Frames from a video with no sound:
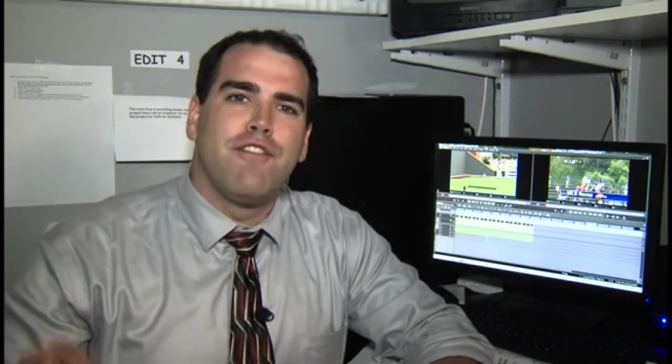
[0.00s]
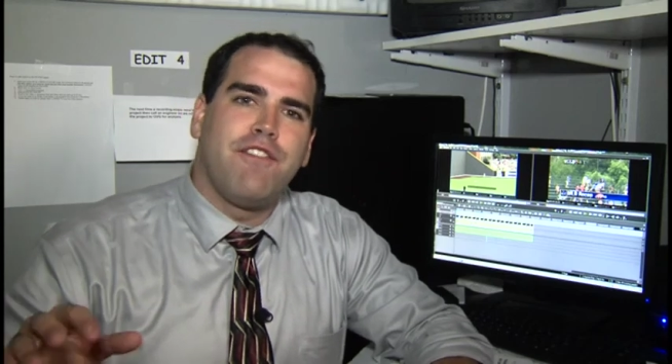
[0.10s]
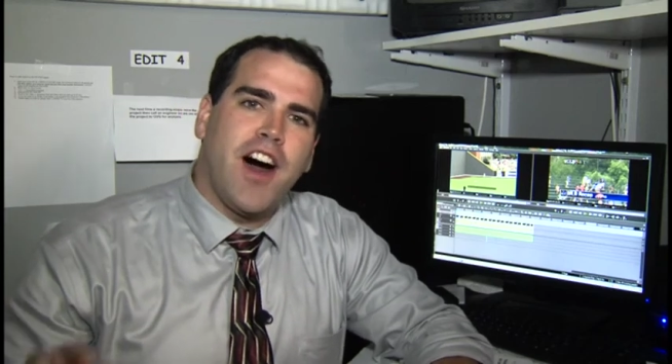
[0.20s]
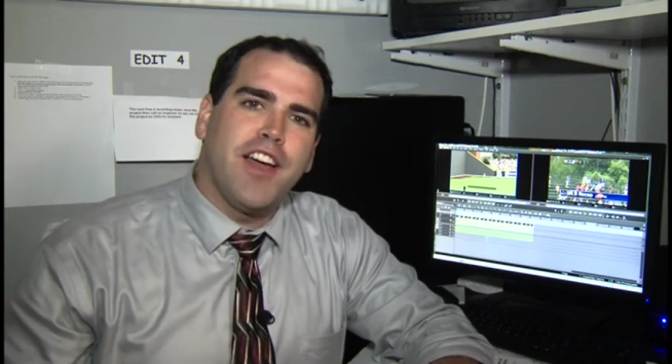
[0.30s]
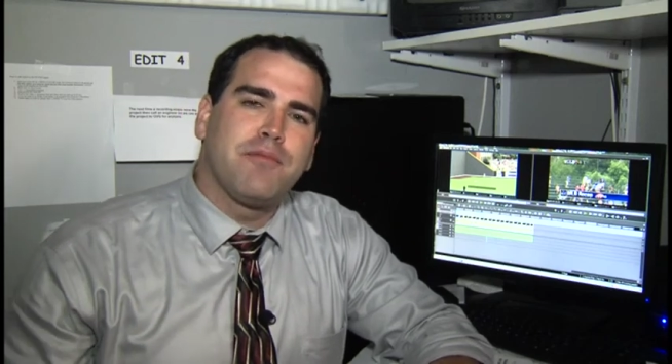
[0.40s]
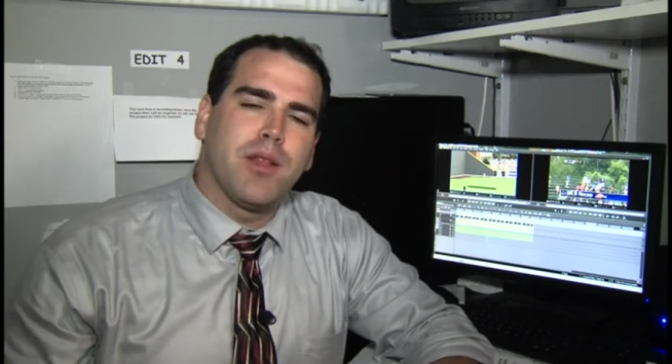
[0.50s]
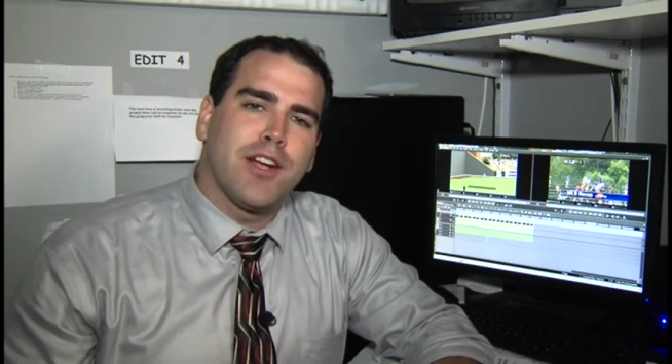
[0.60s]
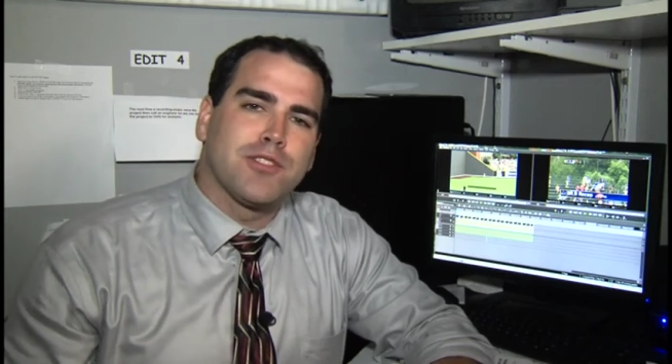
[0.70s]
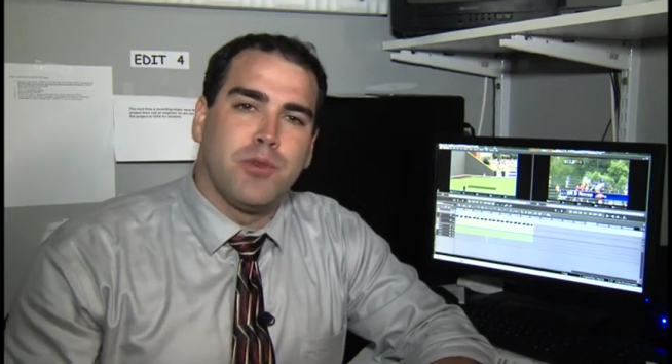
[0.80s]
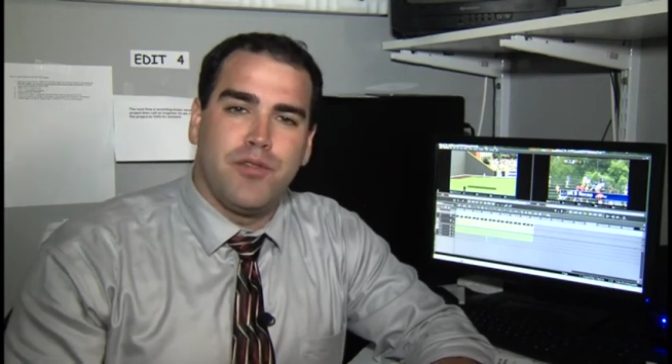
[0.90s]
Five
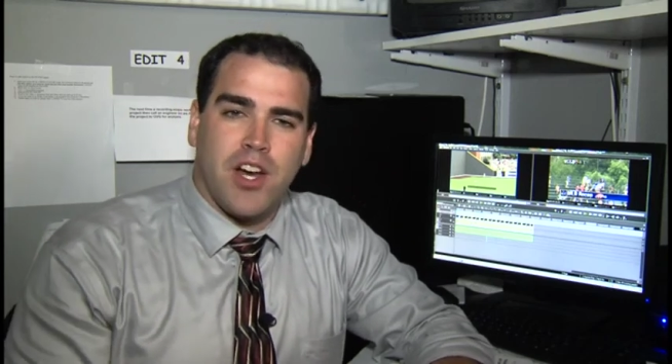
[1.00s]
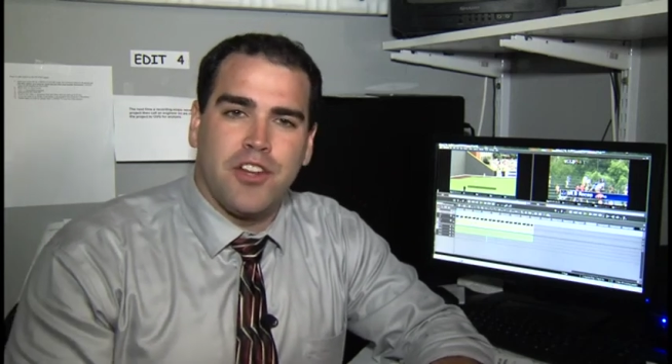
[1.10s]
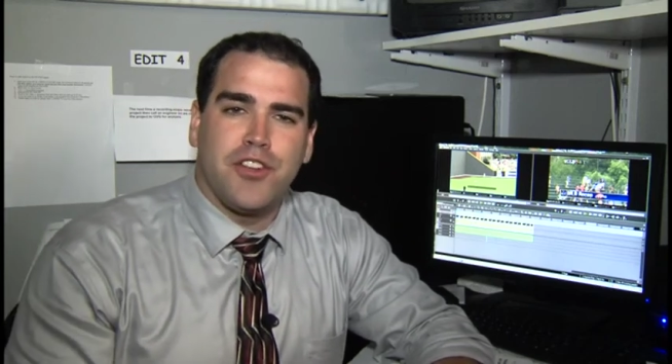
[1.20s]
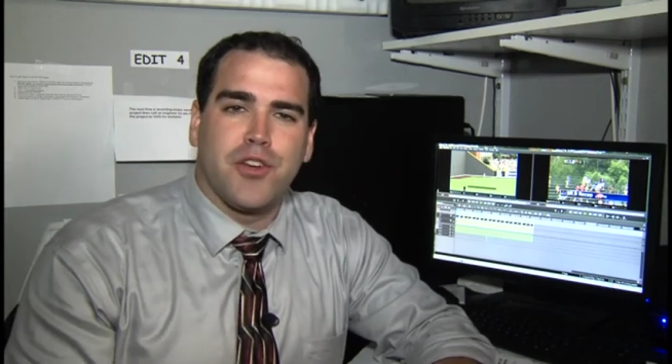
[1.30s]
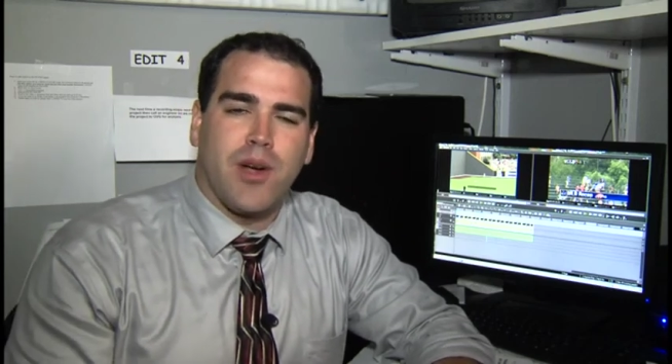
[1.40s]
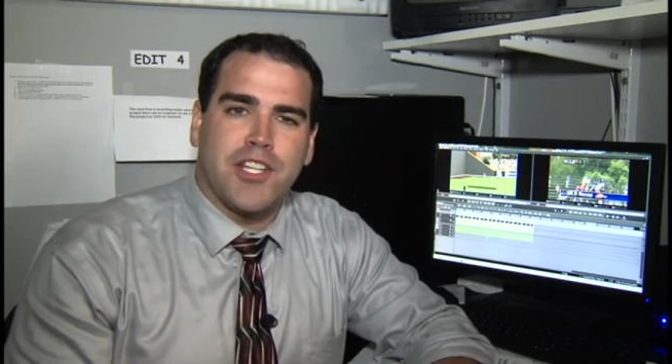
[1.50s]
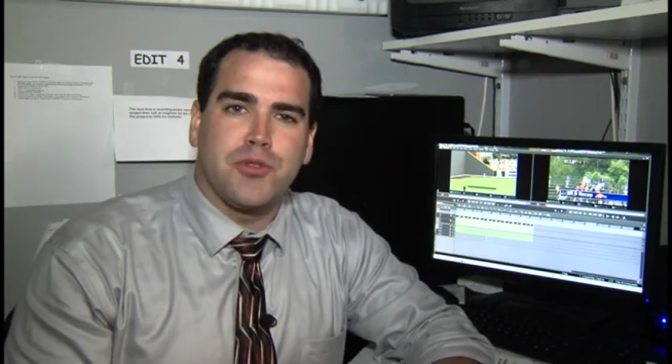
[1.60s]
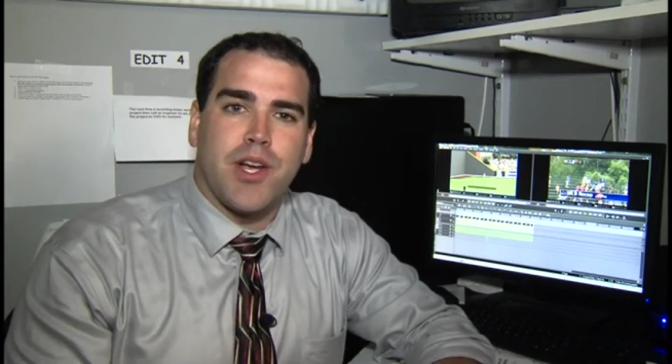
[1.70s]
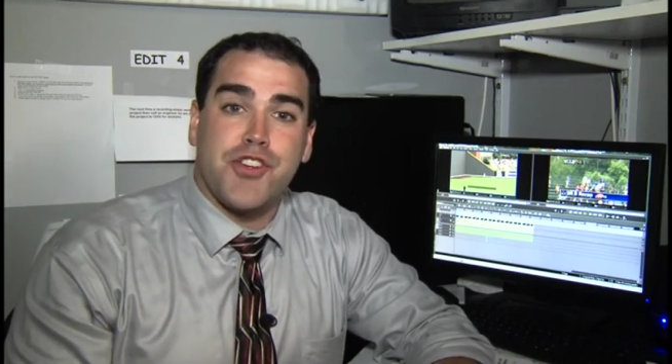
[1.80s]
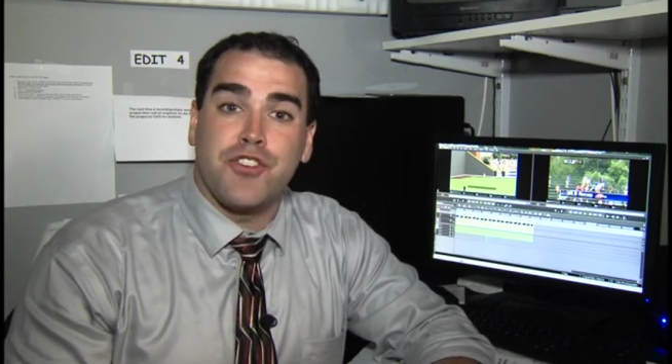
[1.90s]
players moved on due to
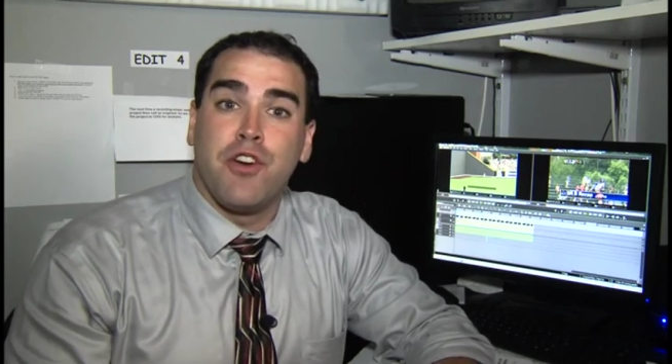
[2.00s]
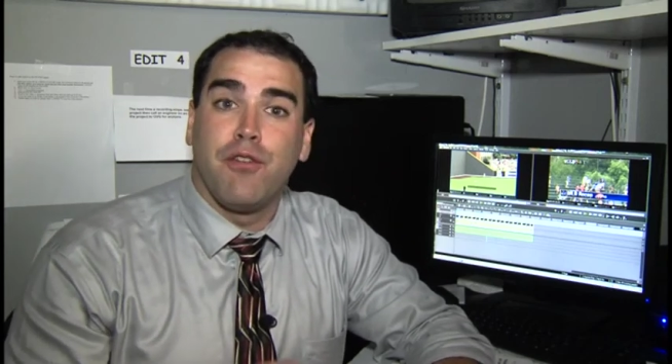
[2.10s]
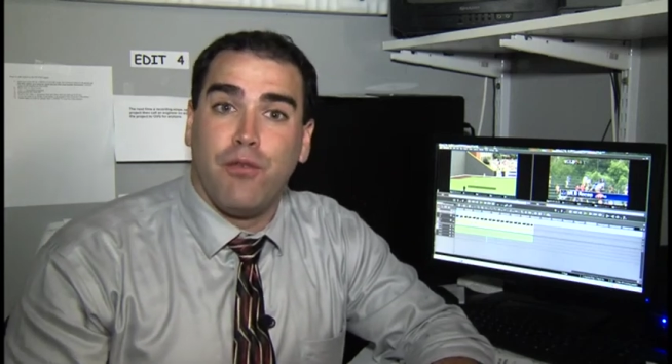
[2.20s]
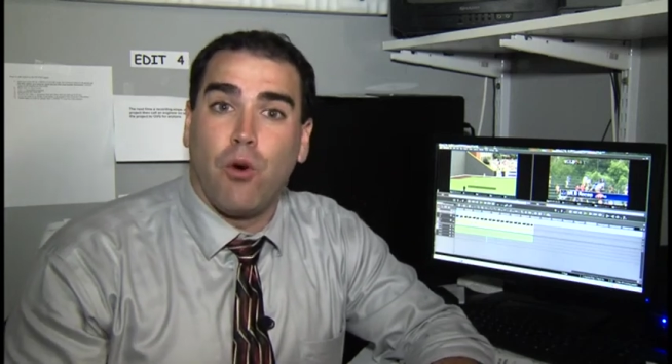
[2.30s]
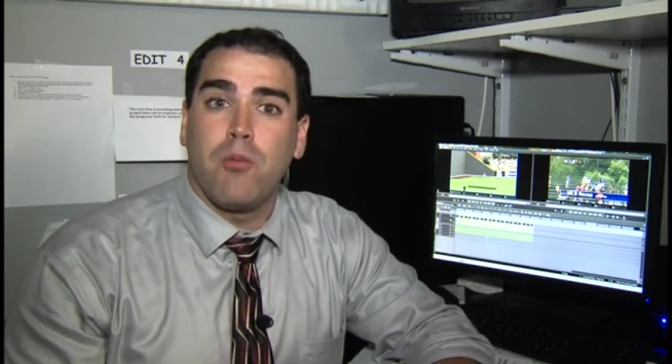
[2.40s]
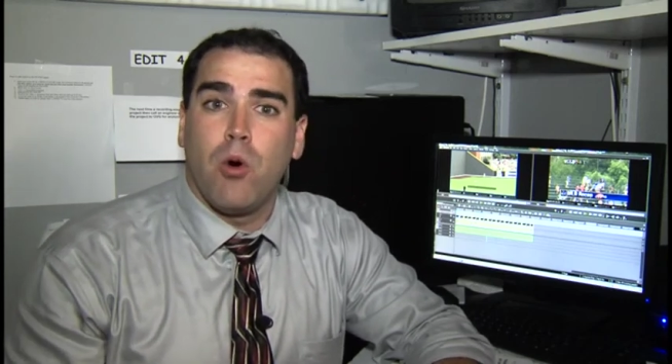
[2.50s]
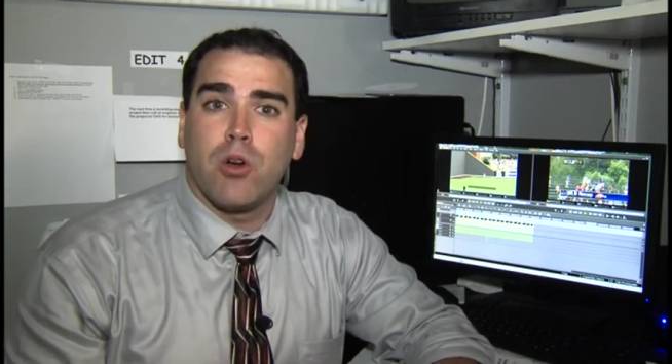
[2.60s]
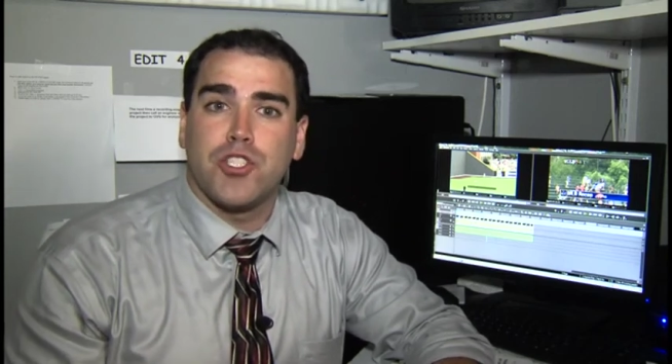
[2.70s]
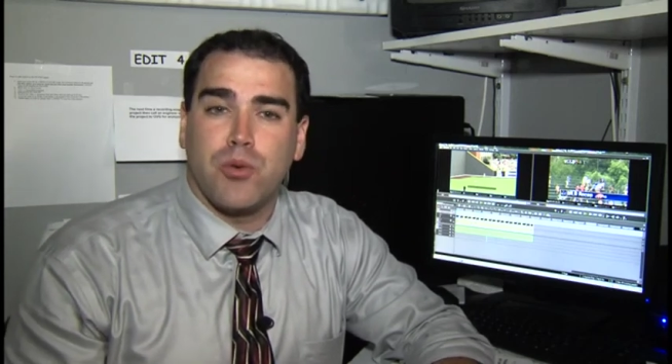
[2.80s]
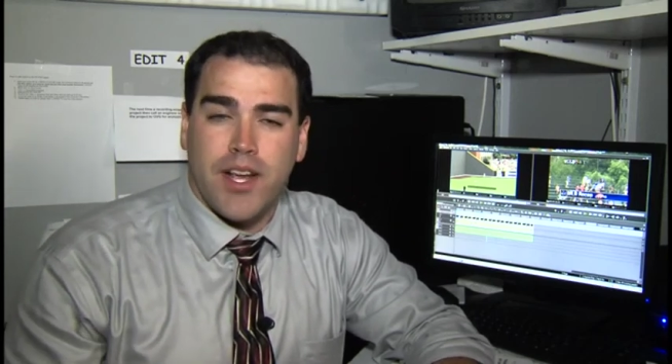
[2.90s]
graduation. Four
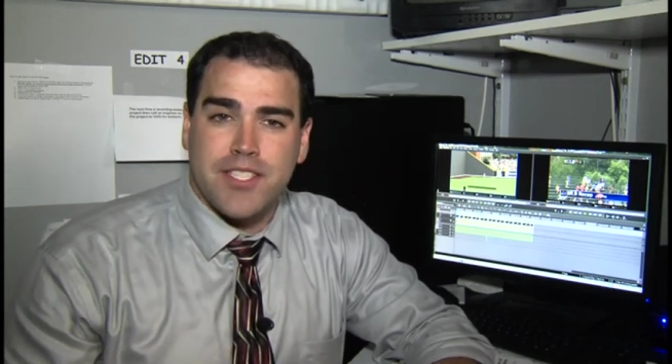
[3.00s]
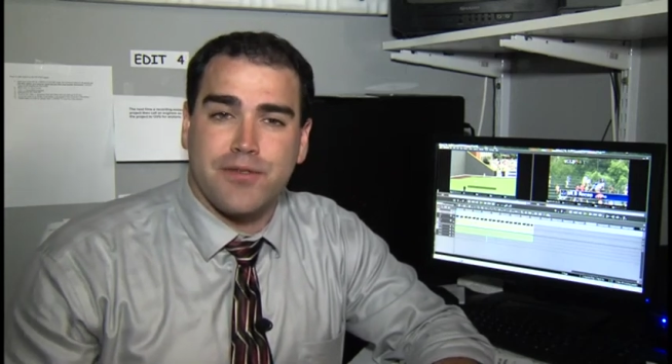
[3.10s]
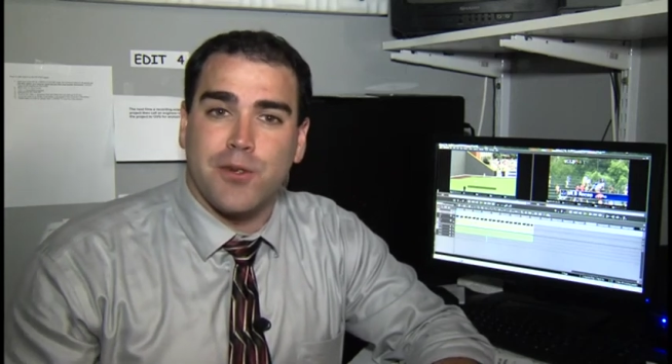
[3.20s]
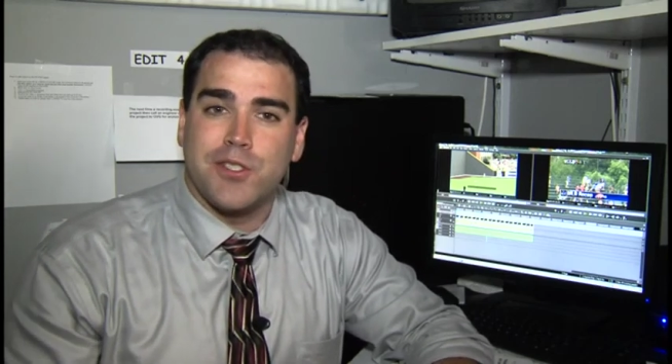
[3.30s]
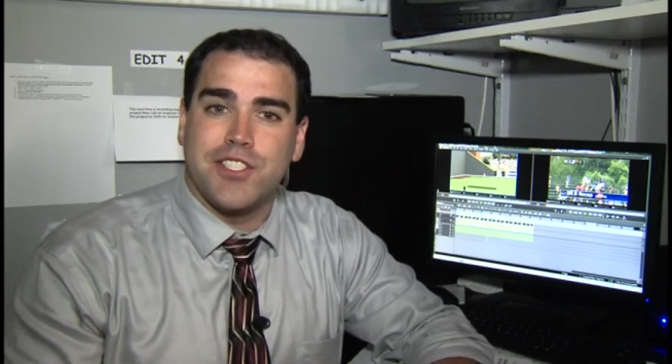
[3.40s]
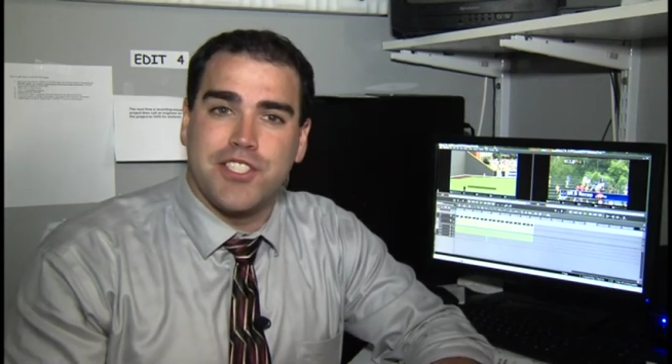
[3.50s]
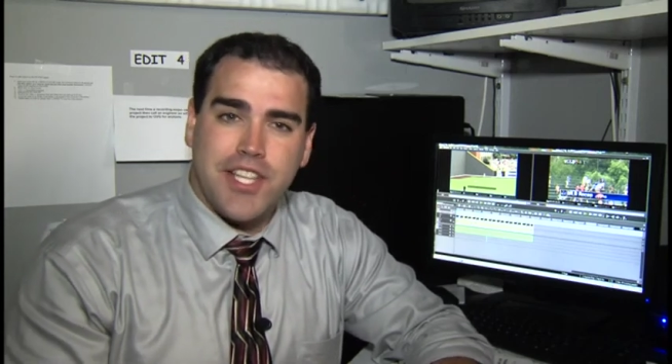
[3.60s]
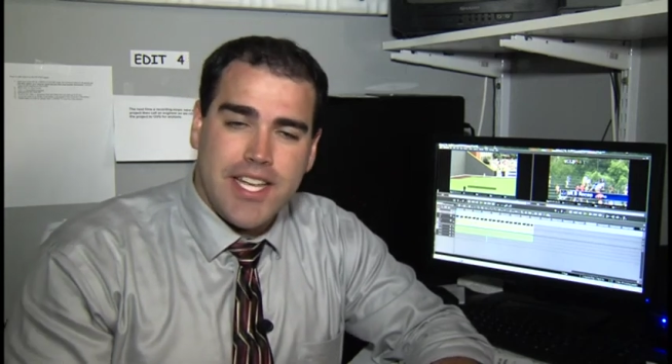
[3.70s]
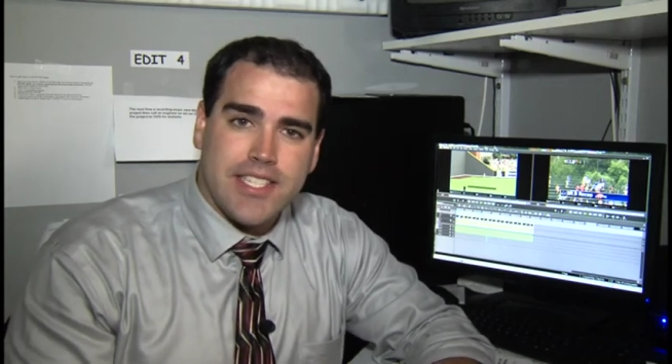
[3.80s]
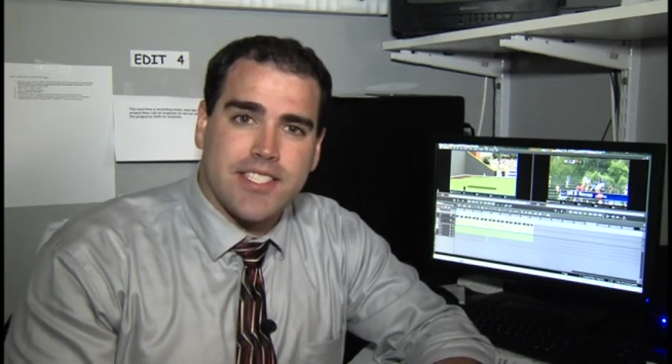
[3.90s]
more transferred
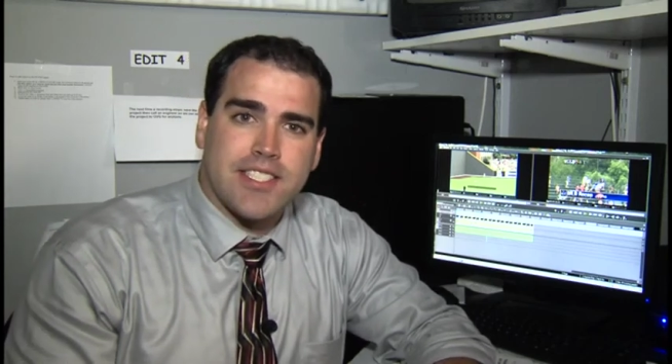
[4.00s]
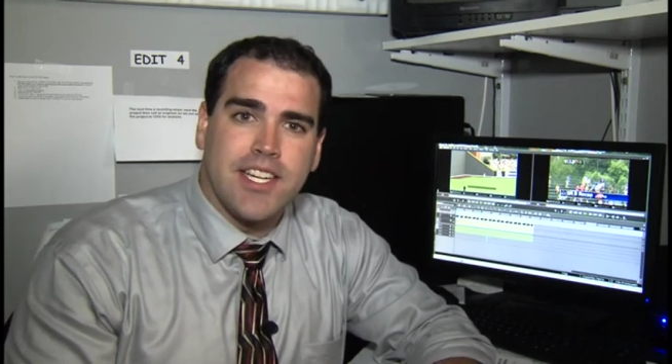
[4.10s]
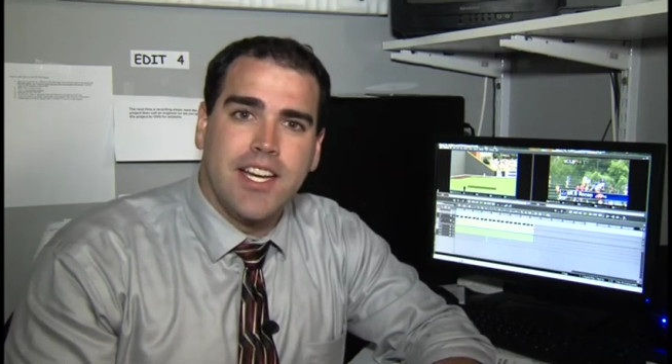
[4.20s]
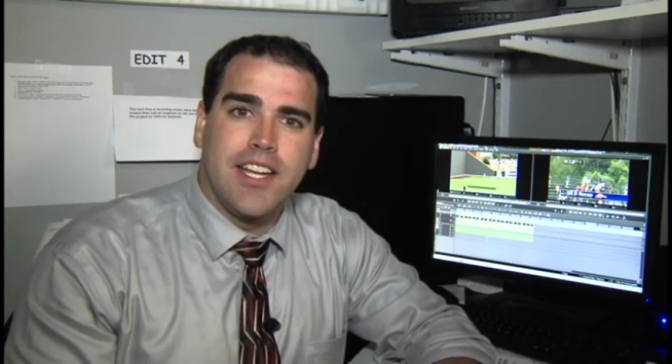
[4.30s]
since.